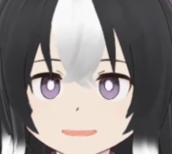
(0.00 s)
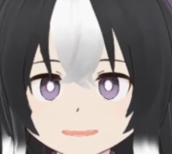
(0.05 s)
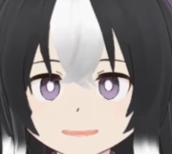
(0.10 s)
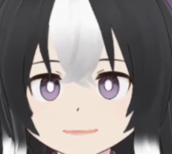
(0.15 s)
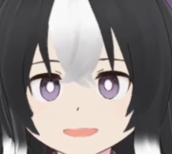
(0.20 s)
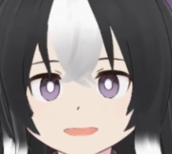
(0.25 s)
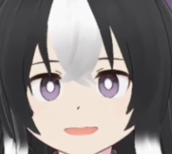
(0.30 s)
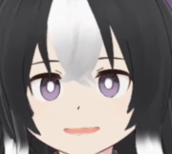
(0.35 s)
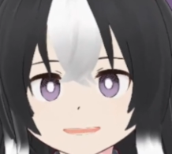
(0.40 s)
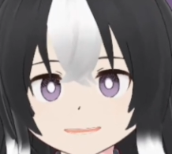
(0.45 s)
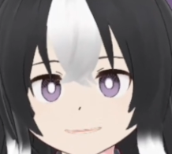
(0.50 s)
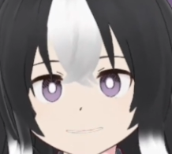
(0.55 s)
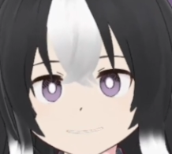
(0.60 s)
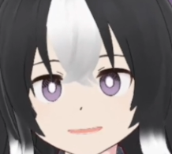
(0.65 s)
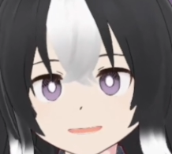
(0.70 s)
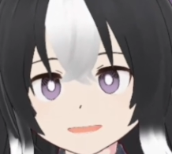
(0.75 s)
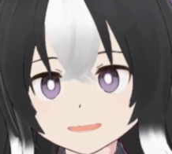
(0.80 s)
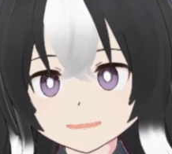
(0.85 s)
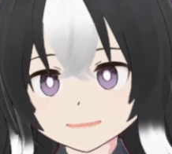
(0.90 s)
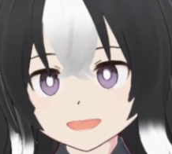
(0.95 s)
this
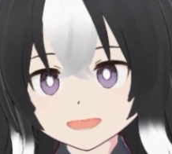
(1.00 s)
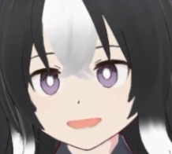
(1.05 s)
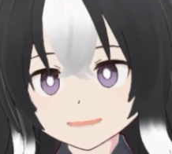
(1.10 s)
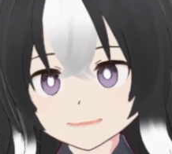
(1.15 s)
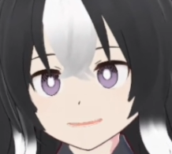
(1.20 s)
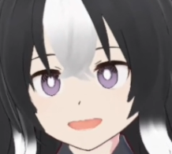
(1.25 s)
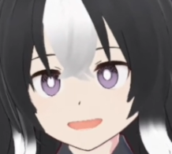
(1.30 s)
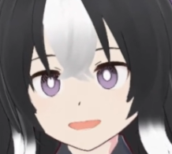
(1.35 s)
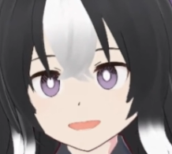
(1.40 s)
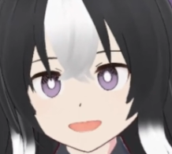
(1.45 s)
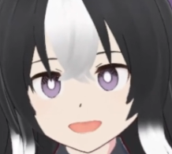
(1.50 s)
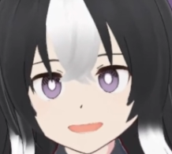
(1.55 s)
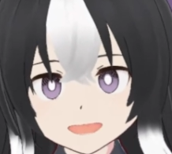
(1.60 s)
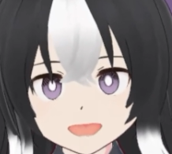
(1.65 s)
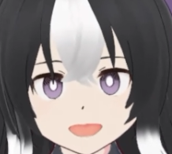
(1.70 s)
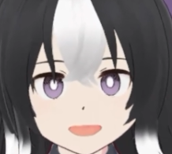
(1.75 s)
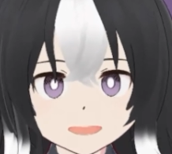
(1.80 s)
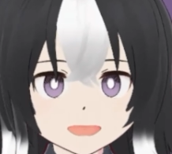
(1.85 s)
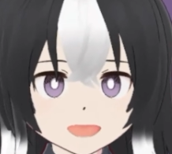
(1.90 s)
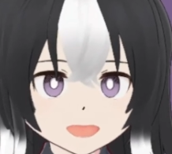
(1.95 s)
year, that is the
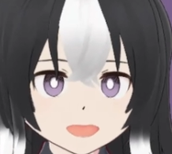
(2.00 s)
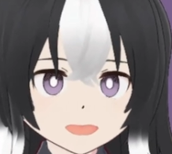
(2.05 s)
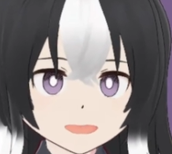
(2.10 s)
proper